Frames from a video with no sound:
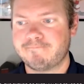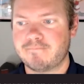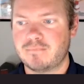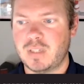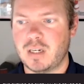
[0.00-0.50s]

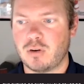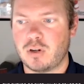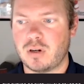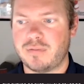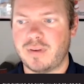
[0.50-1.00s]
you know,
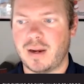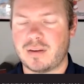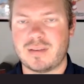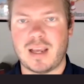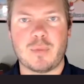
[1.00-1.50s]
could affect
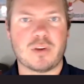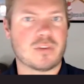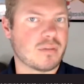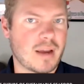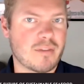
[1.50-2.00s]
salmon
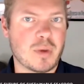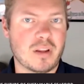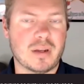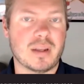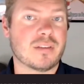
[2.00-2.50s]
survivability